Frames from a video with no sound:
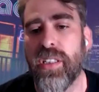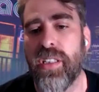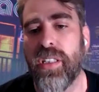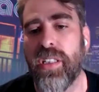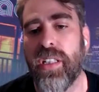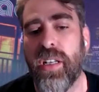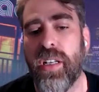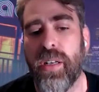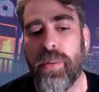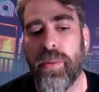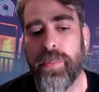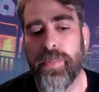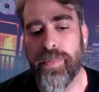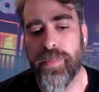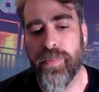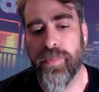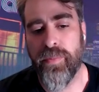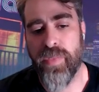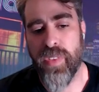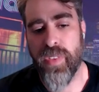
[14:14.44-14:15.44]

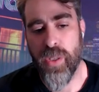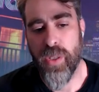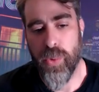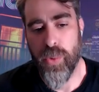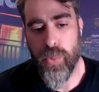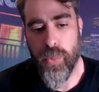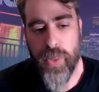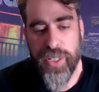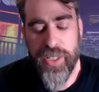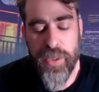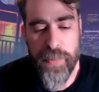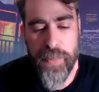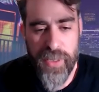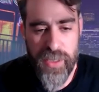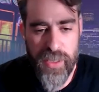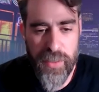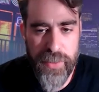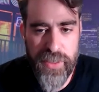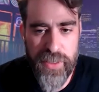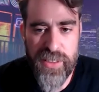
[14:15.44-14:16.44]
Um, When you
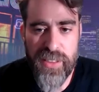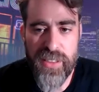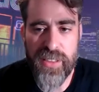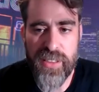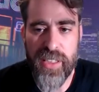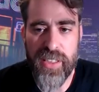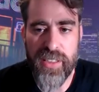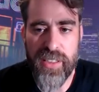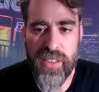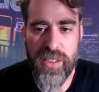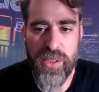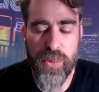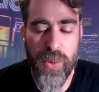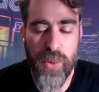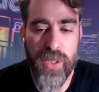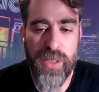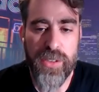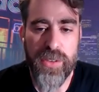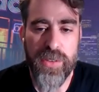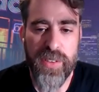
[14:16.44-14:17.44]
build a business case and you
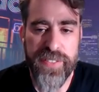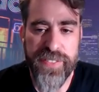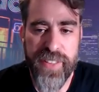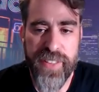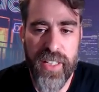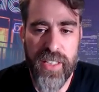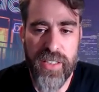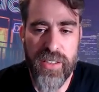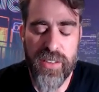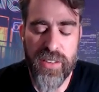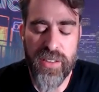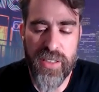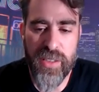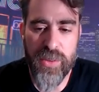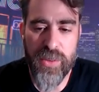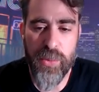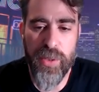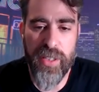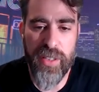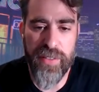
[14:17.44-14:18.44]
want to refactor,
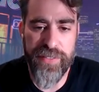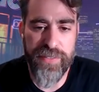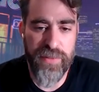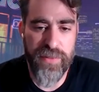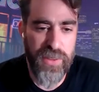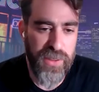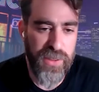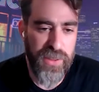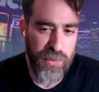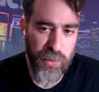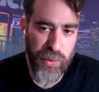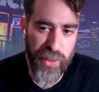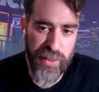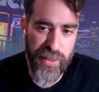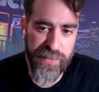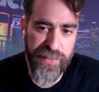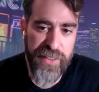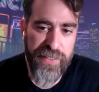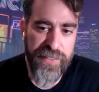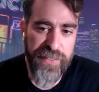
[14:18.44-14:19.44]
then with the, with
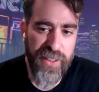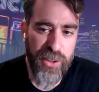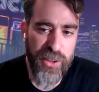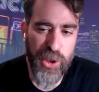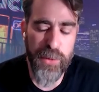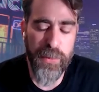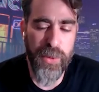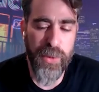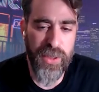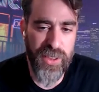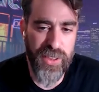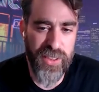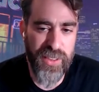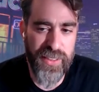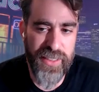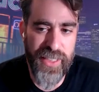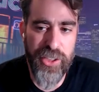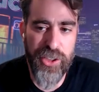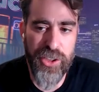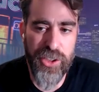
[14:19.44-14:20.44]
the vFunction
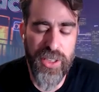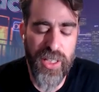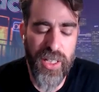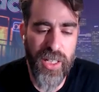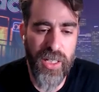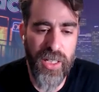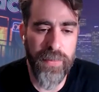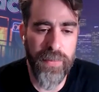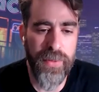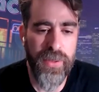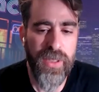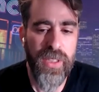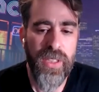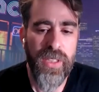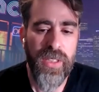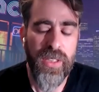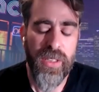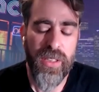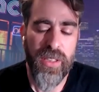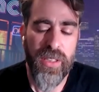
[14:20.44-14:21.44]
modernization hub,
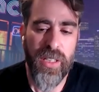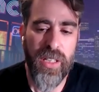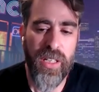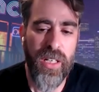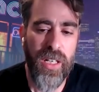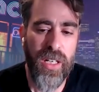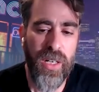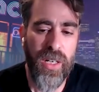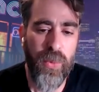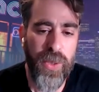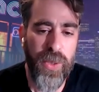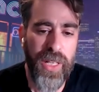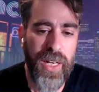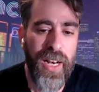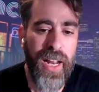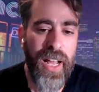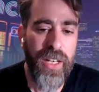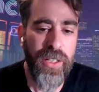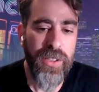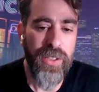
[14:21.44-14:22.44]
uh, we
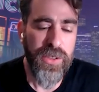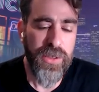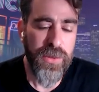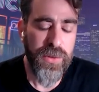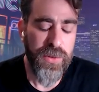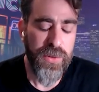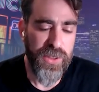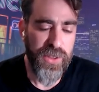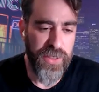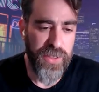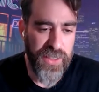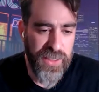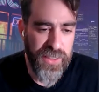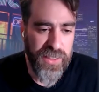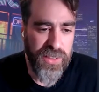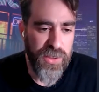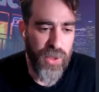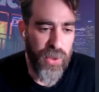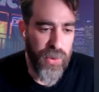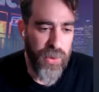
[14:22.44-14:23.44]
allow you, so this
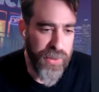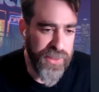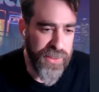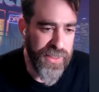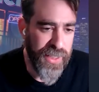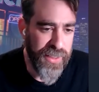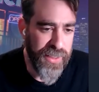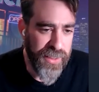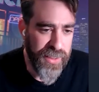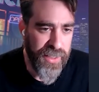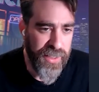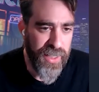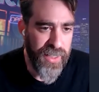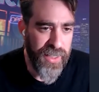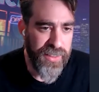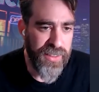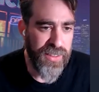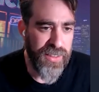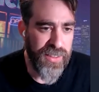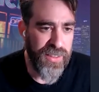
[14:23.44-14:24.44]
is only static
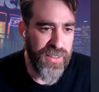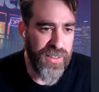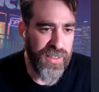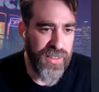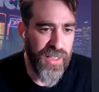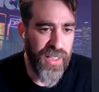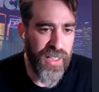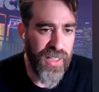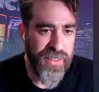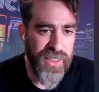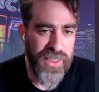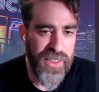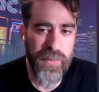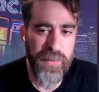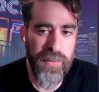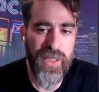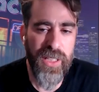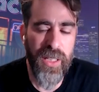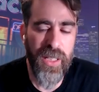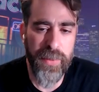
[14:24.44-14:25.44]
analysis, this uh,
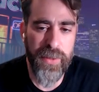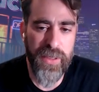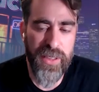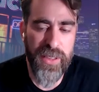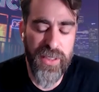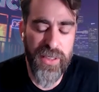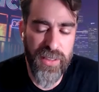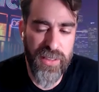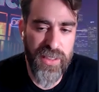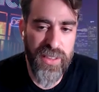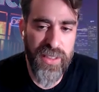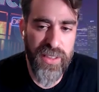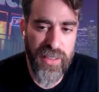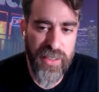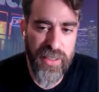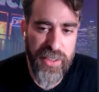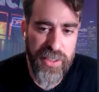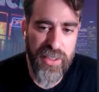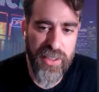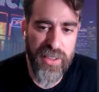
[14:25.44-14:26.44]
assessment hub, and he, this,
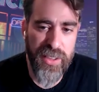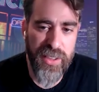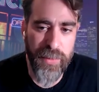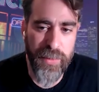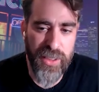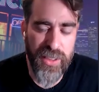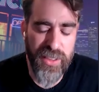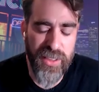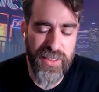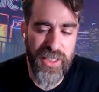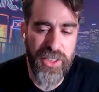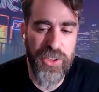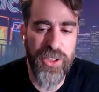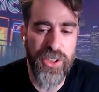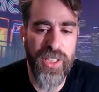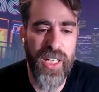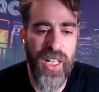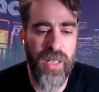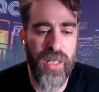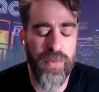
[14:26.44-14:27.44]
here in the
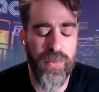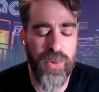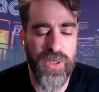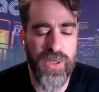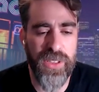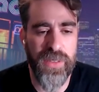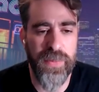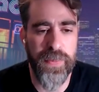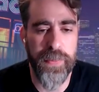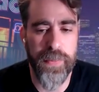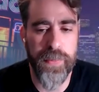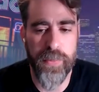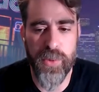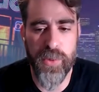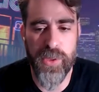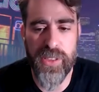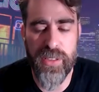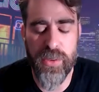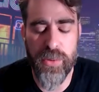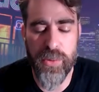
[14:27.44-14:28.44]
modernization hub, we,
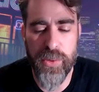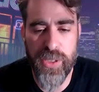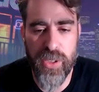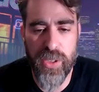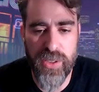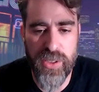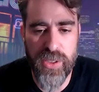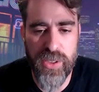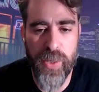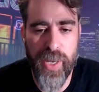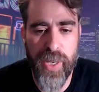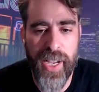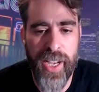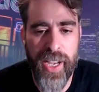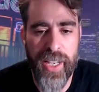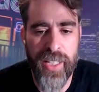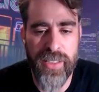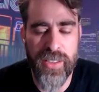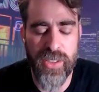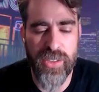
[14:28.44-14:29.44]
we, we also
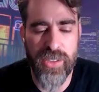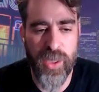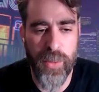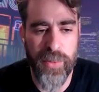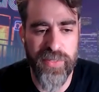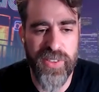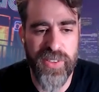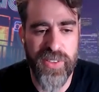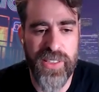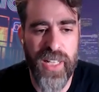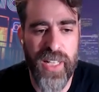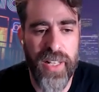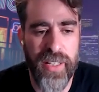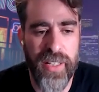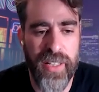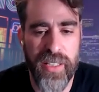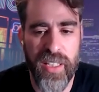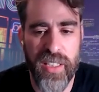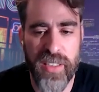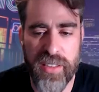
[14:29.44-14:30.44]
add on top of the
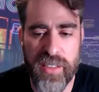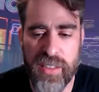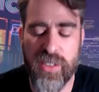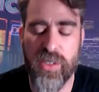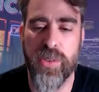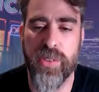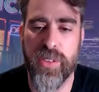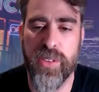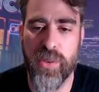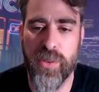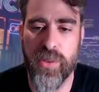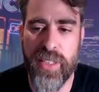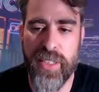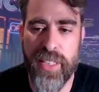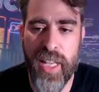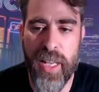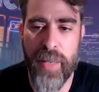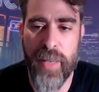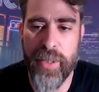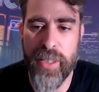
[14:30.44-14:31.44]
static analysis, also
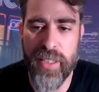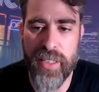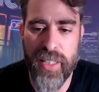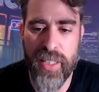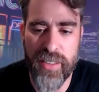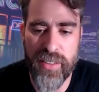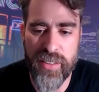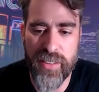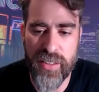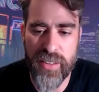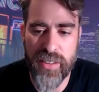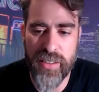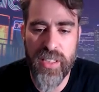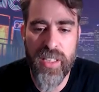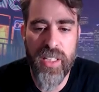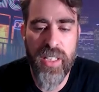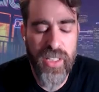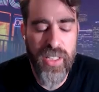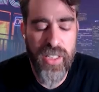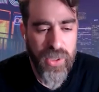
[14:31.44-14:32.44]
dynamic analysis,
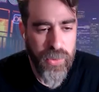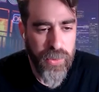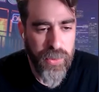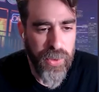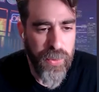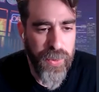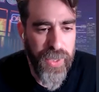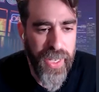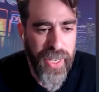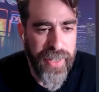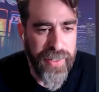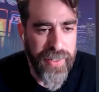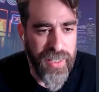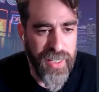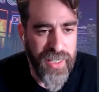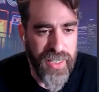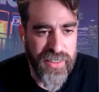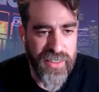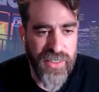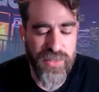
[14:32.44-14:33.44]
where we
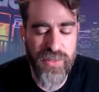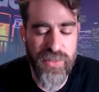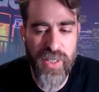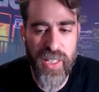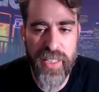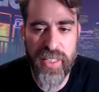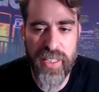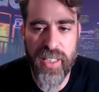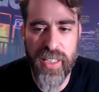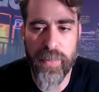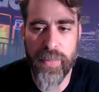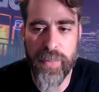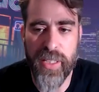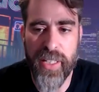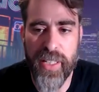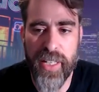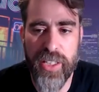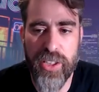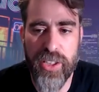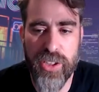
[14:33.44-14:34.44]
analyze the running
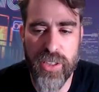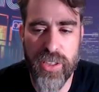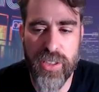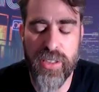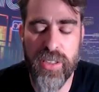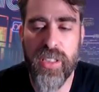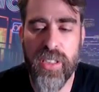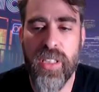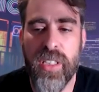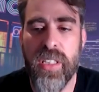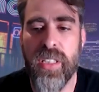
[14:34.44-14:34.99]
application.